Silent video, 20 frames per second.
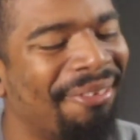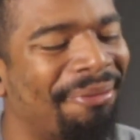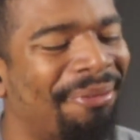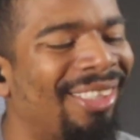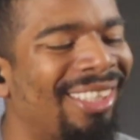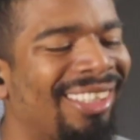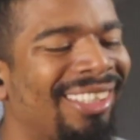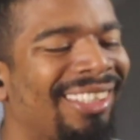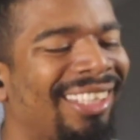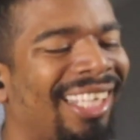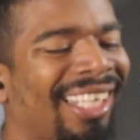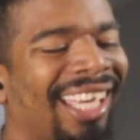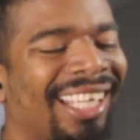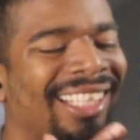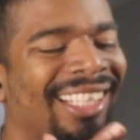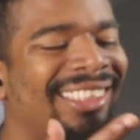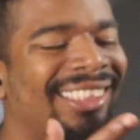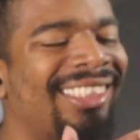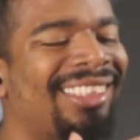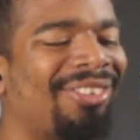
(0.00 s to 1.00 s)
more than that. And
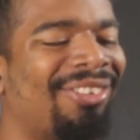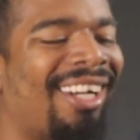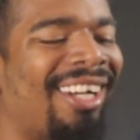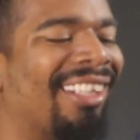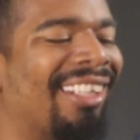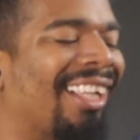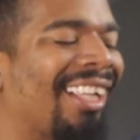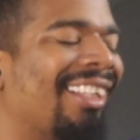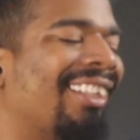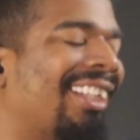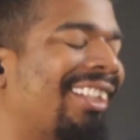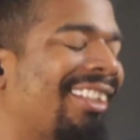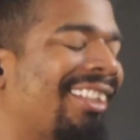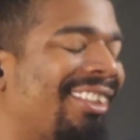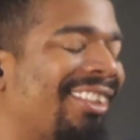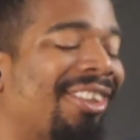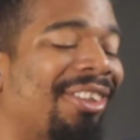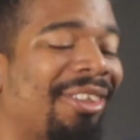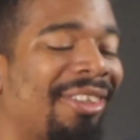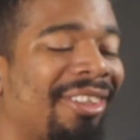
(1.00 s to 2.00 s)
she's right. They in
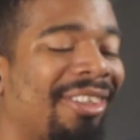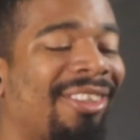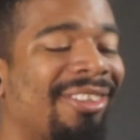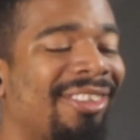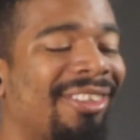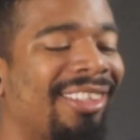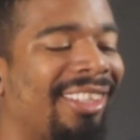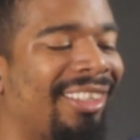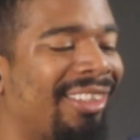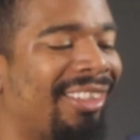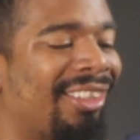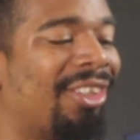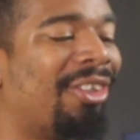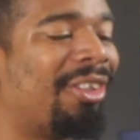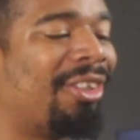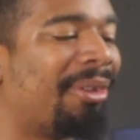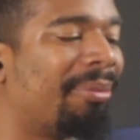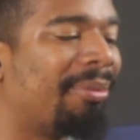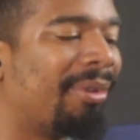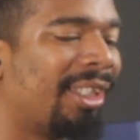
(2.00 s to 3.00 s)
Europe, in
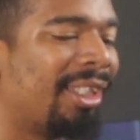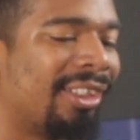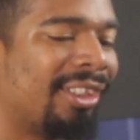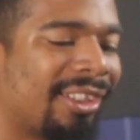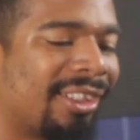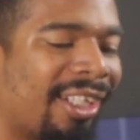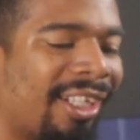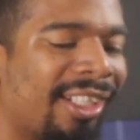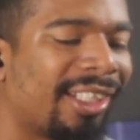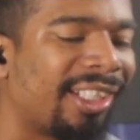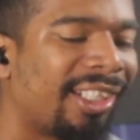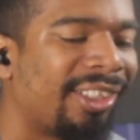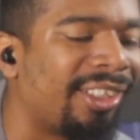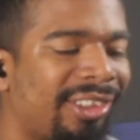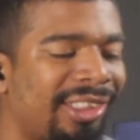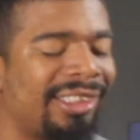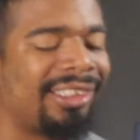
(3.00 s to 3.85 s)
Europe, there's a lot of countries